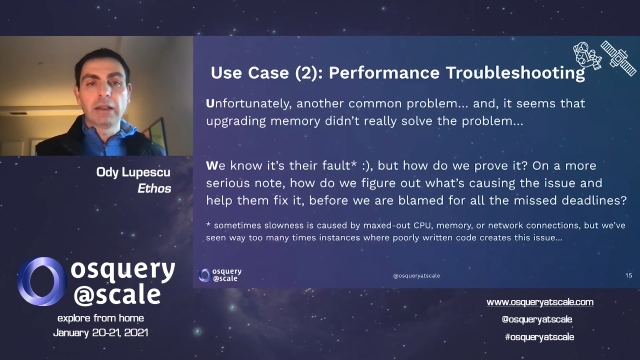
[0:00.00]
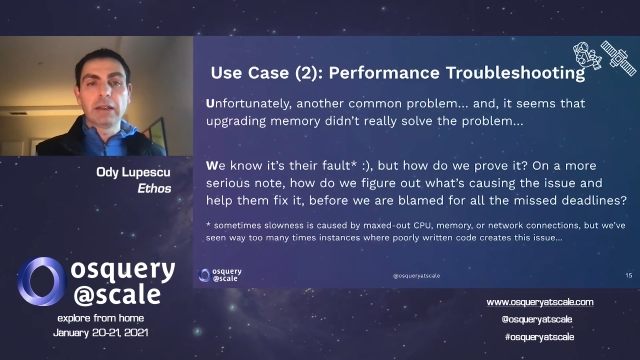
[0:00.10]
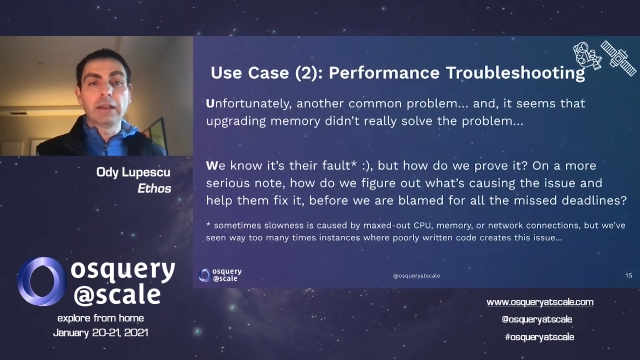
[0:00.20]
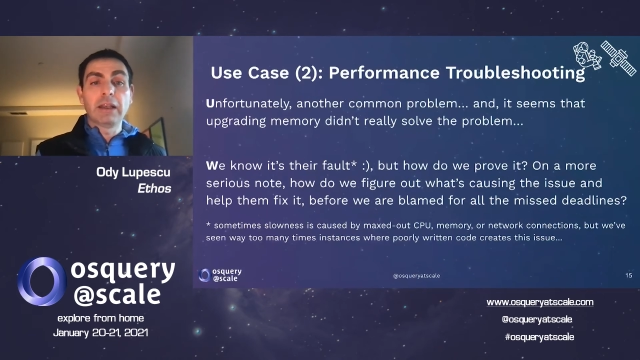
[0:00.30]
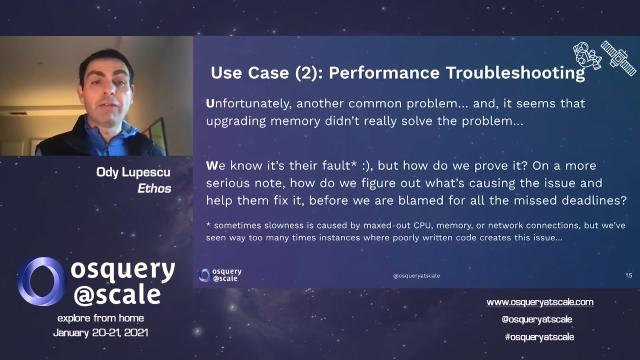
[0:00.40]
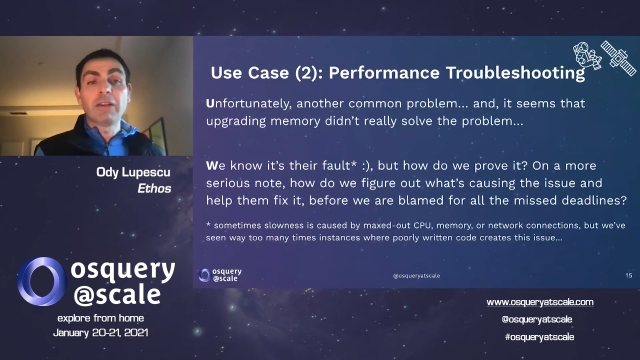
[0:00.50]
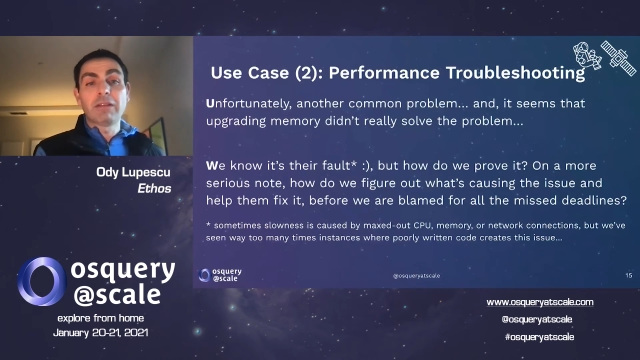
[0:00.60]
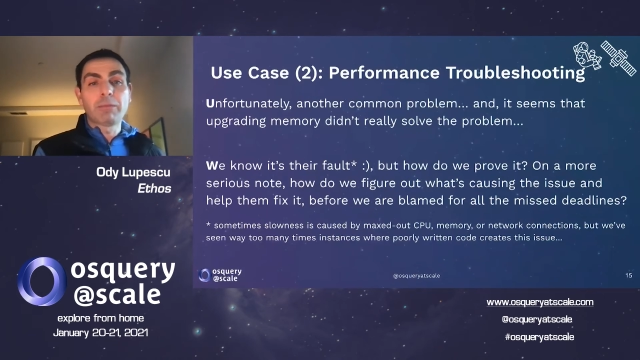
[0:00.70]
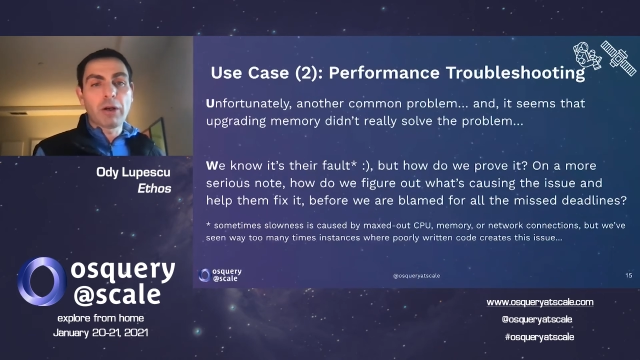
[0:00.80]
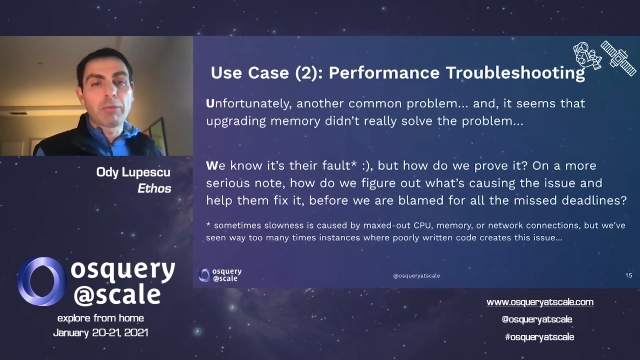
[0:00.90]
If
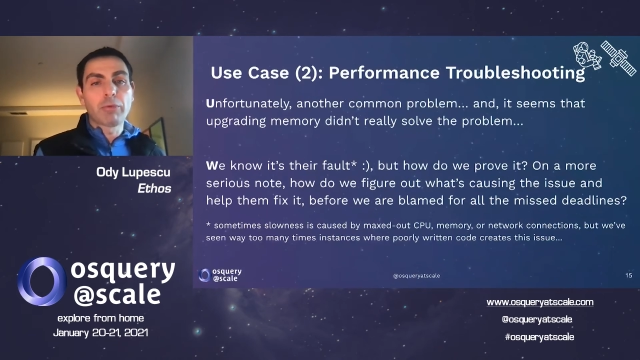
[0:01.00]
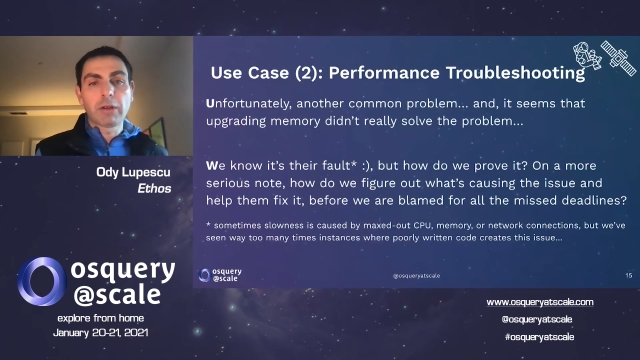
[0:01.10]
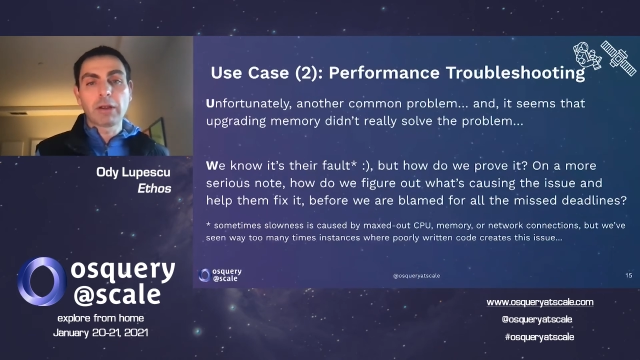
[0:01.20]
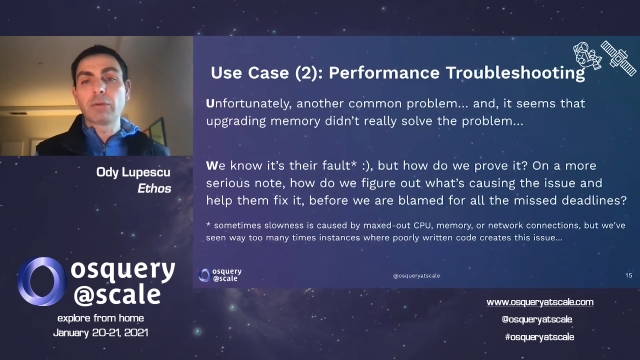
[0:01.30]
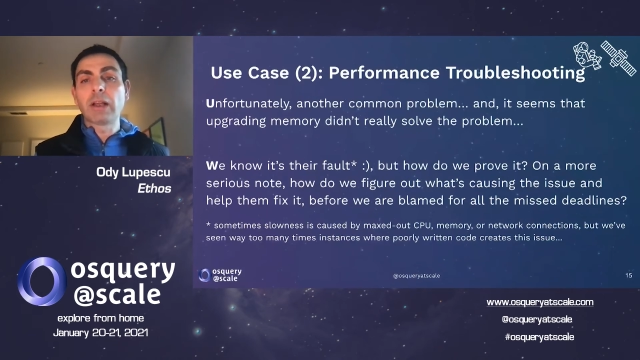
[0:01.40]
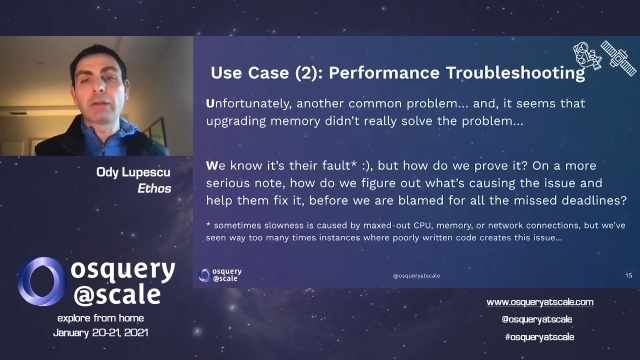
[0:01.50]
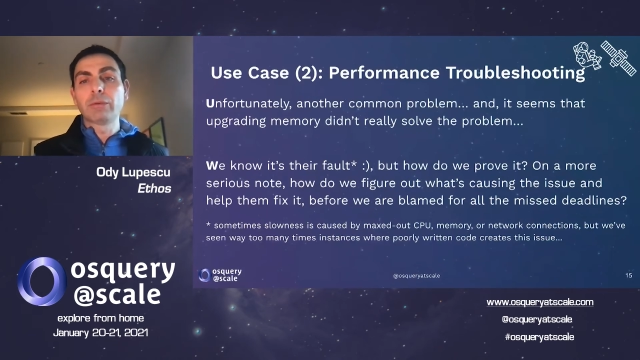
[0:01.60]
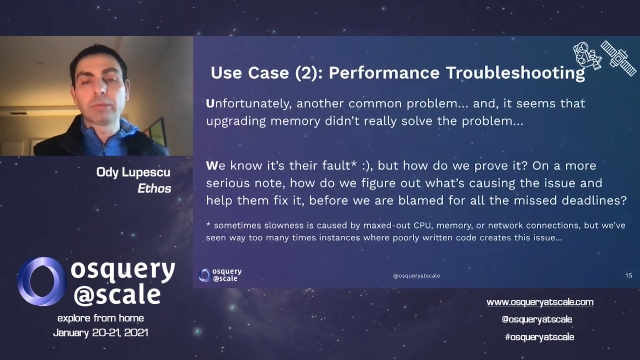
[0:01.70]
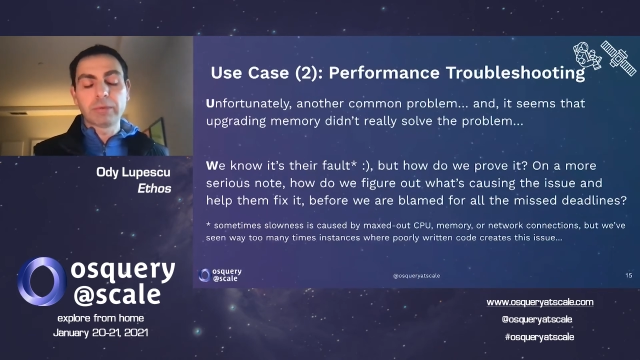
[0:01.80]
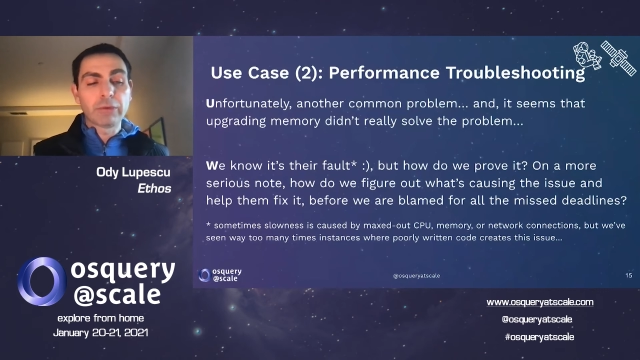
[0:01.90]
it's a problem with their code, how
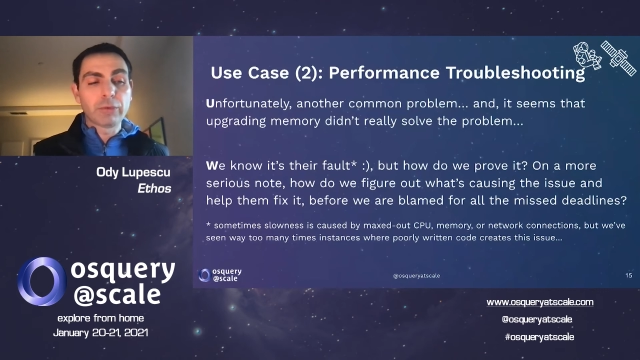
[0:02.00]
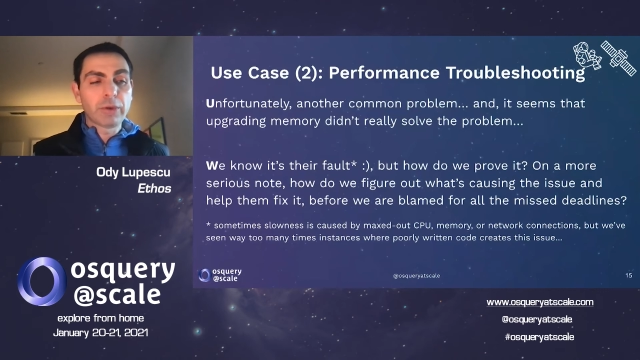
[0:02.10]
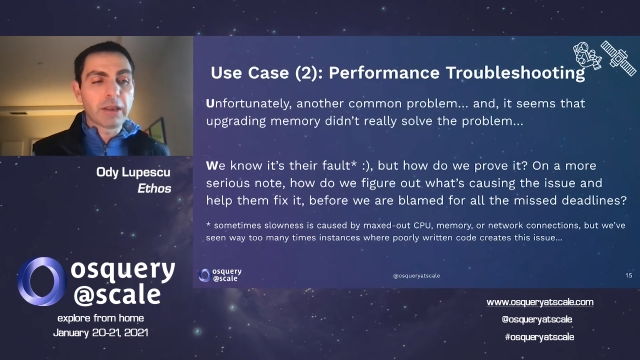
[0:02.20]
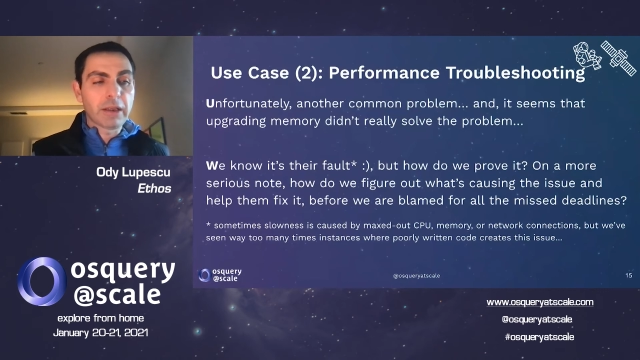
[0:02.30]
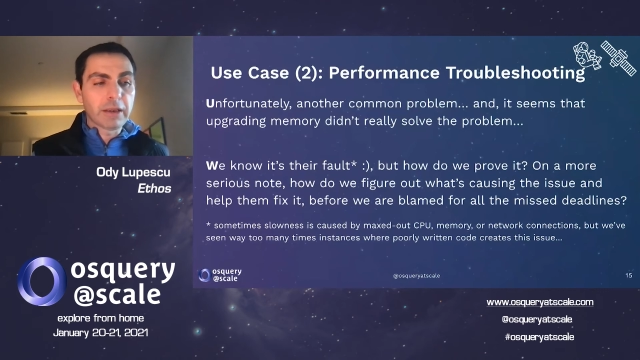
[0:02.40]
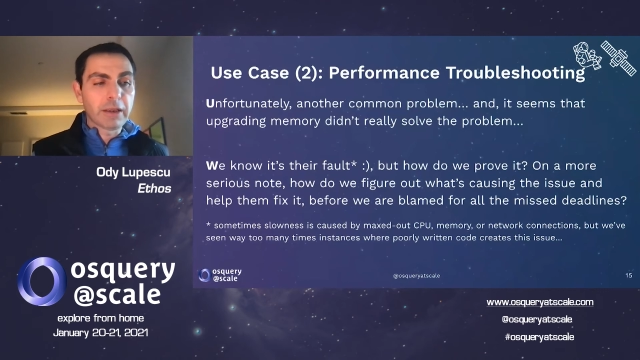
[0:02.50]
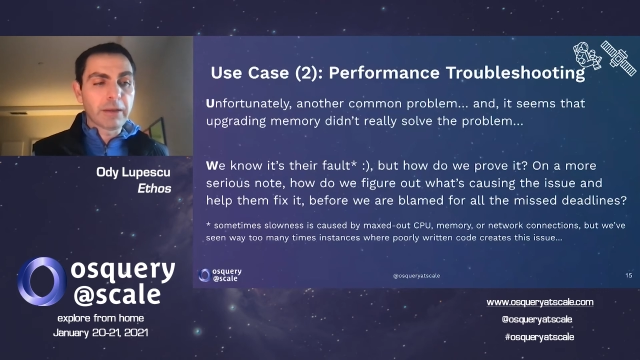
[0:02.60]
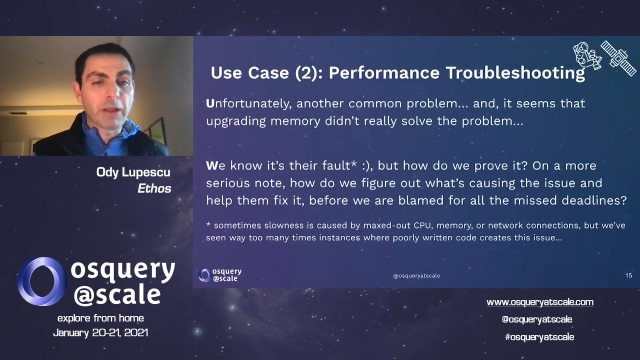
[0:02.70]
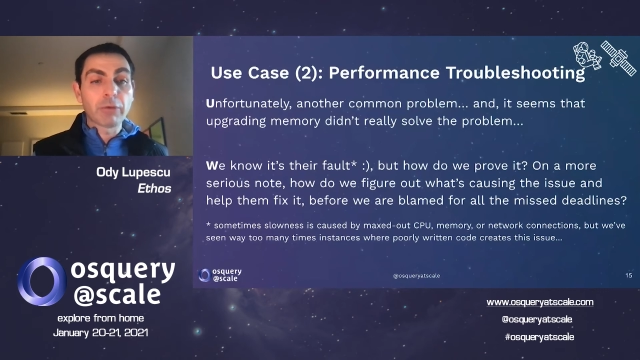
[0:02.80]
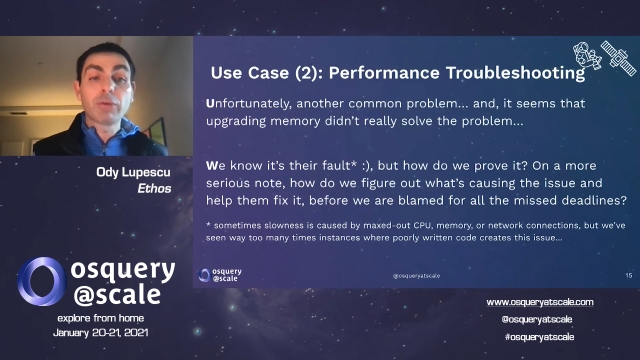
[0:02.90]
do
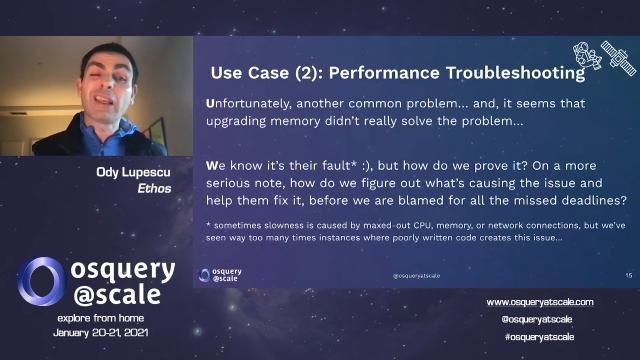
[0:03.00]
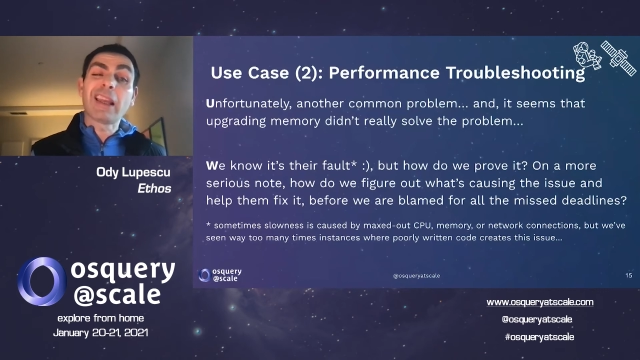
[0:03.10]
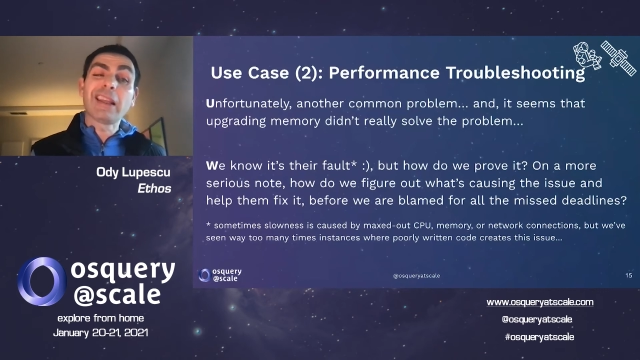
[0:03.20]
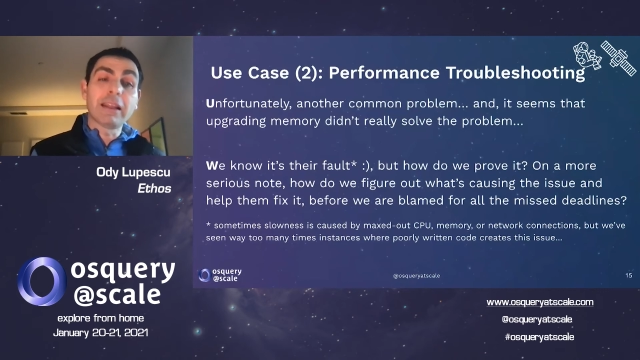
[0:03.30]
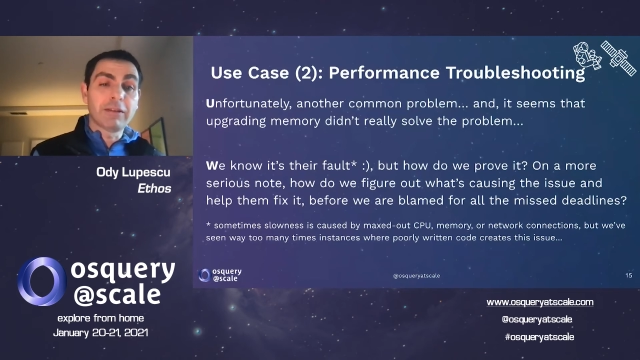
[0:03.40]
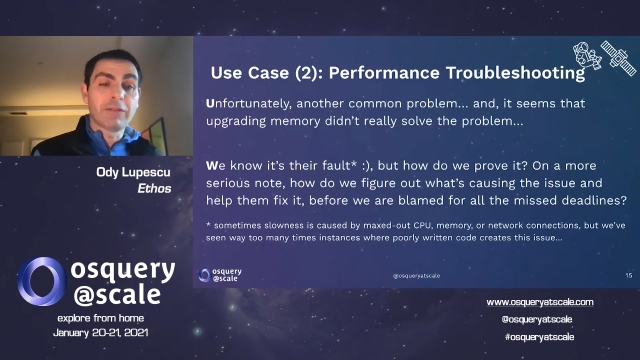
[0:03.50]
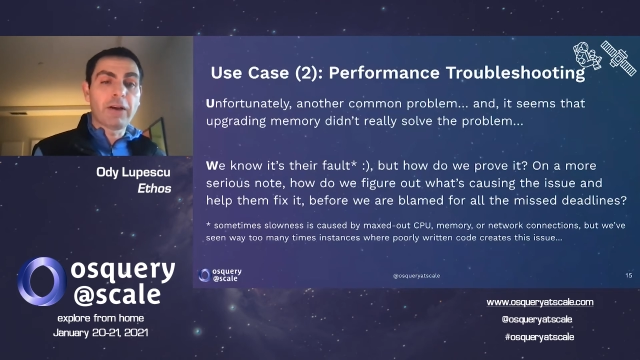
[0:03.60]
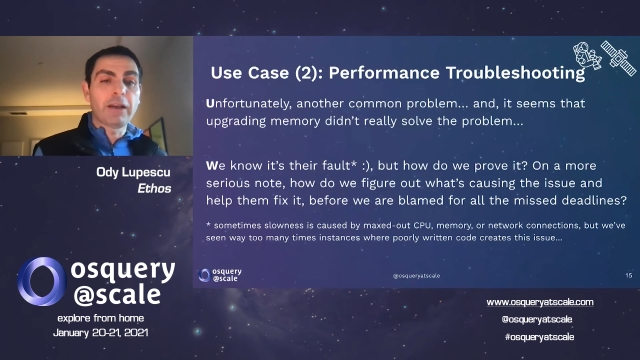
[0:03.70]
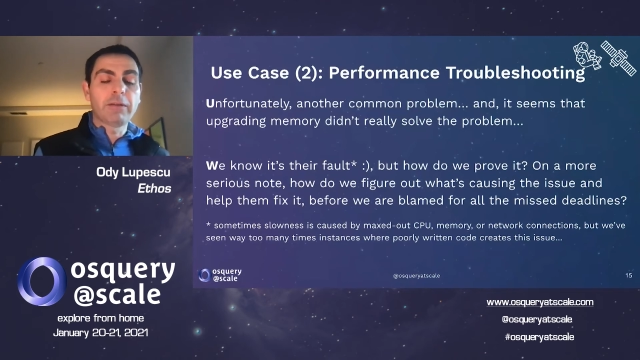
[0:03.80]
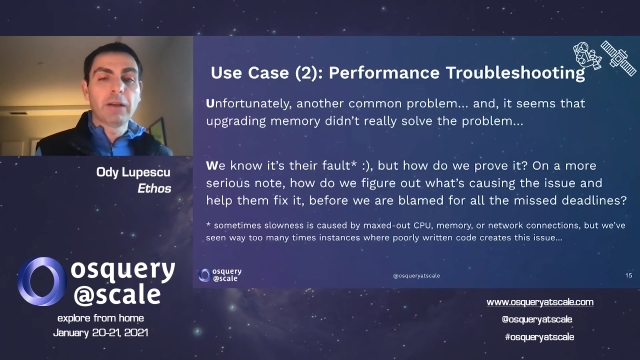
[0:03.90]
they
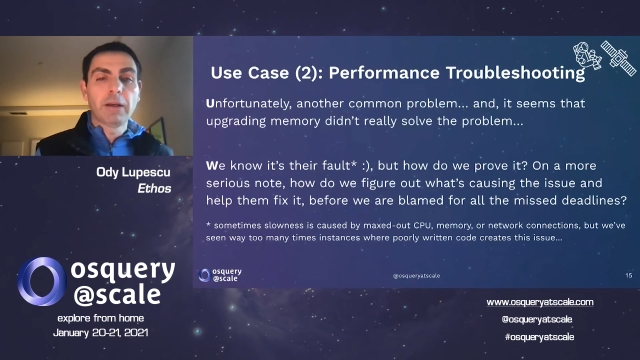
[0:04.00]
identify